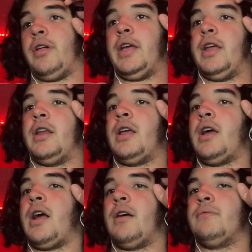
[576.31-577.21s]
and,
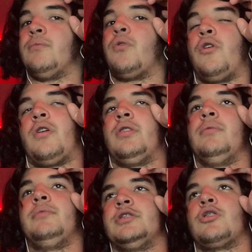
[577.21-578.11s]
or
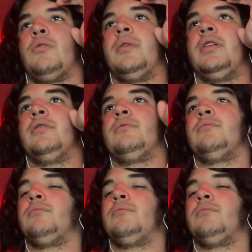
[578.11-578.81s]
let me just call it by the